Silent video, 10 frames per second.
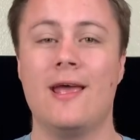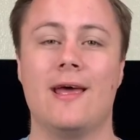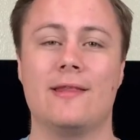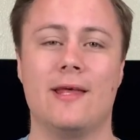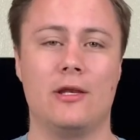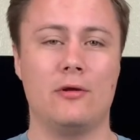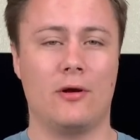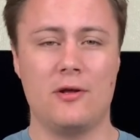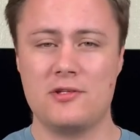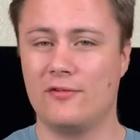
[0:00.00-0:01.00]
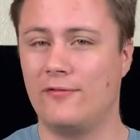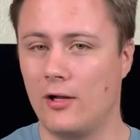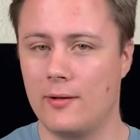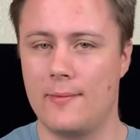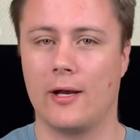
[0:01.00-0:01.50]
And then you could also
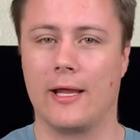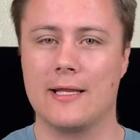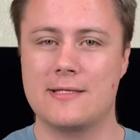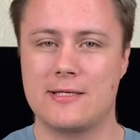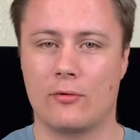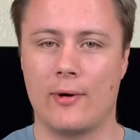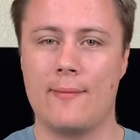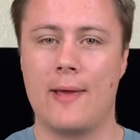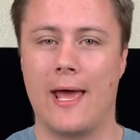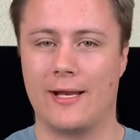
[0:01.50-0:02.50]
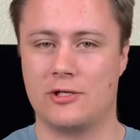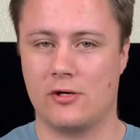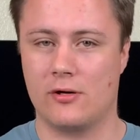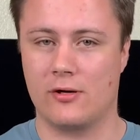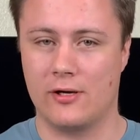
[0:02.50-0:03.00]
follow me on Instagram at
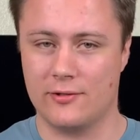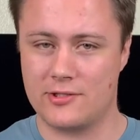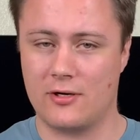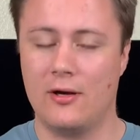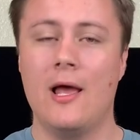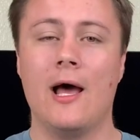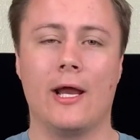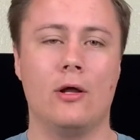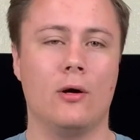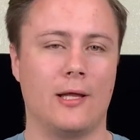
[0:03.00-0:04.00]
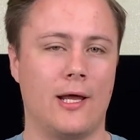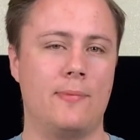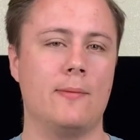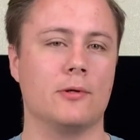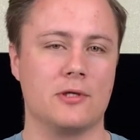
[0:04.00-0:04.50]
Jared Gilster. I know a lot of
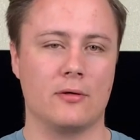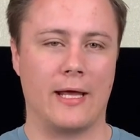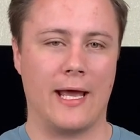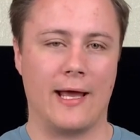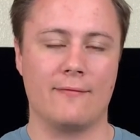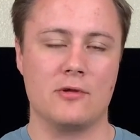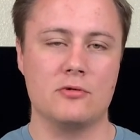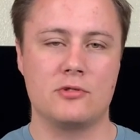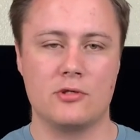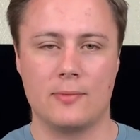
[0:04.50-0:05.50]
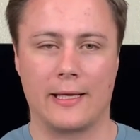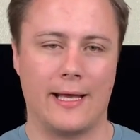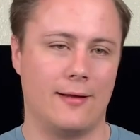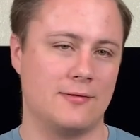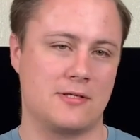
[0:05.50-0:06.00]
people don't have YouTube
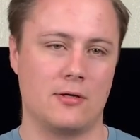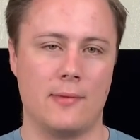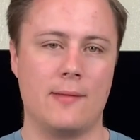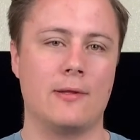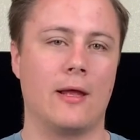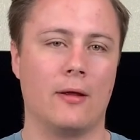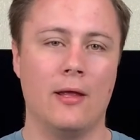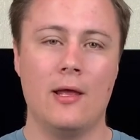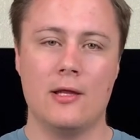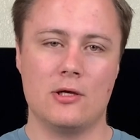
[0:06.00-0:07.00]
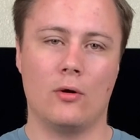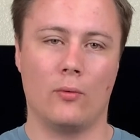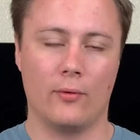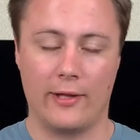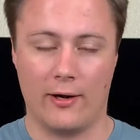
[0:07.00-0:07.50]
accounts, so maybe
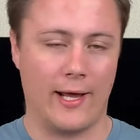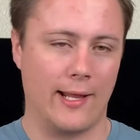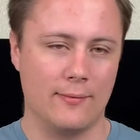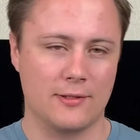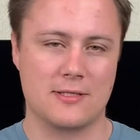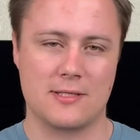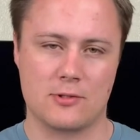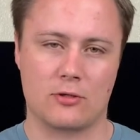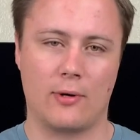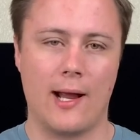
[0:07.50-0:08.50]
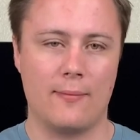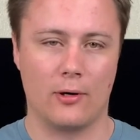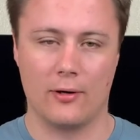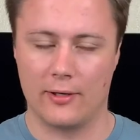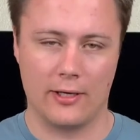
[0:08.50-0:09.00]
they're not able to subscribe
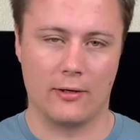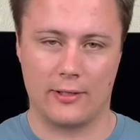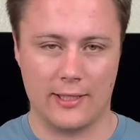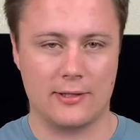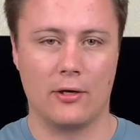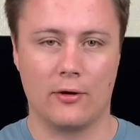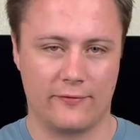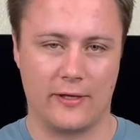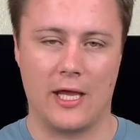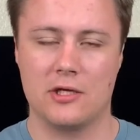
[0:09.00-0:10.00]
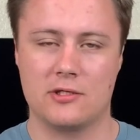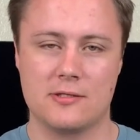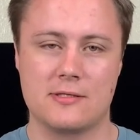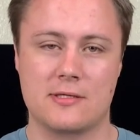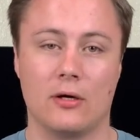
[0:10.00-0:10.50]
or, you know, get the
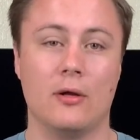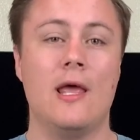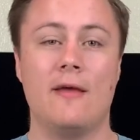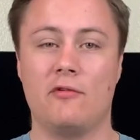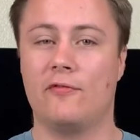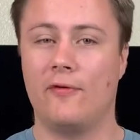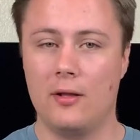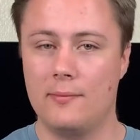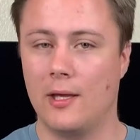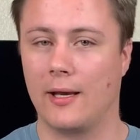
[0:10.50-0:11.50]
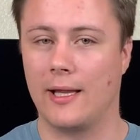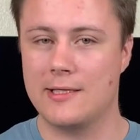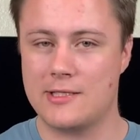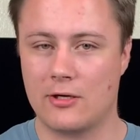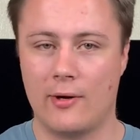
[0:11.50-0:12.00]
notifications. So if you follow me on
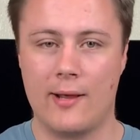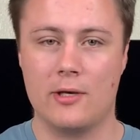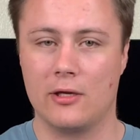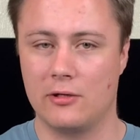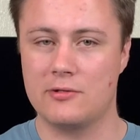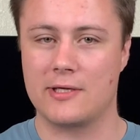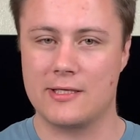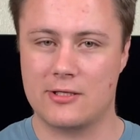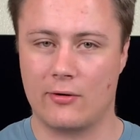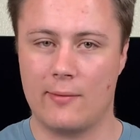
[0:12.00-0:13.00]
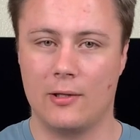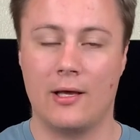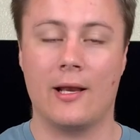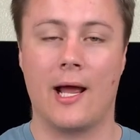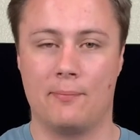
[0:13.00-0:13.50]
Instagram and you use Instagram a
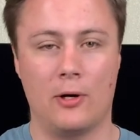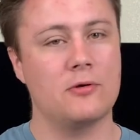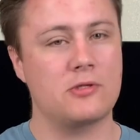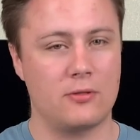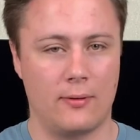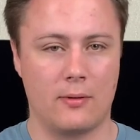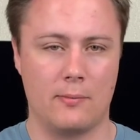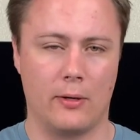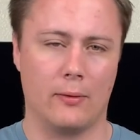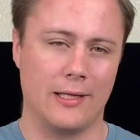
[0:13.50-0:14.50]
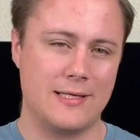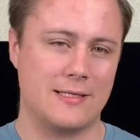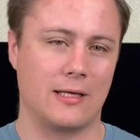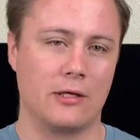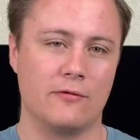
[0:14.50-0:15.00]
lot, I post when I'm going to be
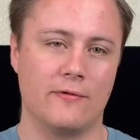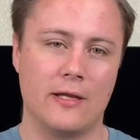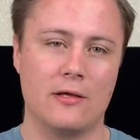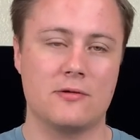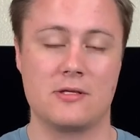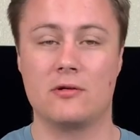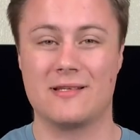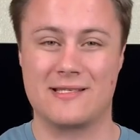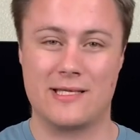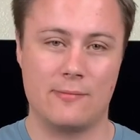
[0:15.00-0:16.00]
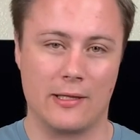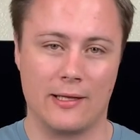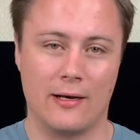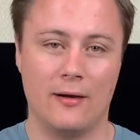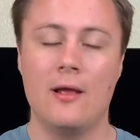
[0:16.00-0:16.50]
releasing new videos, and you can see me
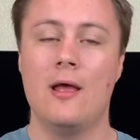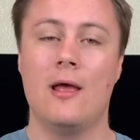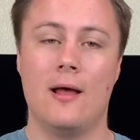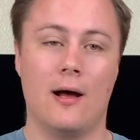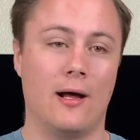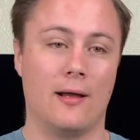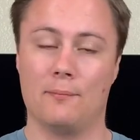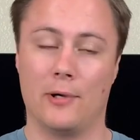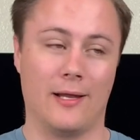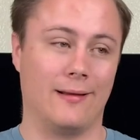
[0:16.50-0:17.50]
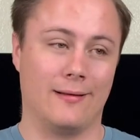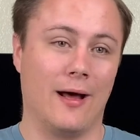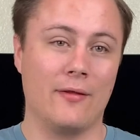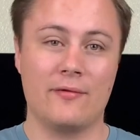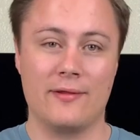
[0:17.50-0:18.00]
there. But
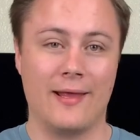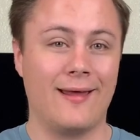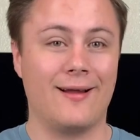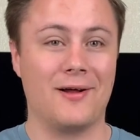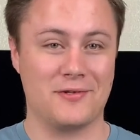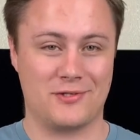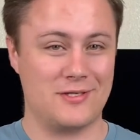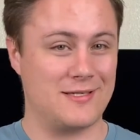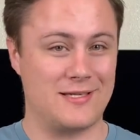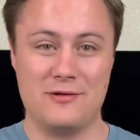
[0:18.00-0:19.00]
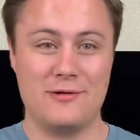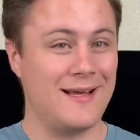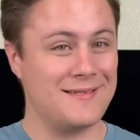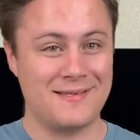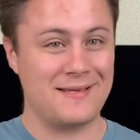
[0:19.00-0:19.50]
other than that, I'll just see you
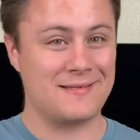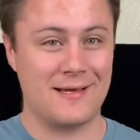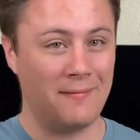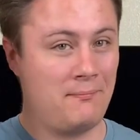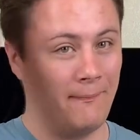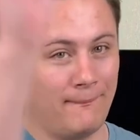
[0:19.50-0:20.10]
guys next time.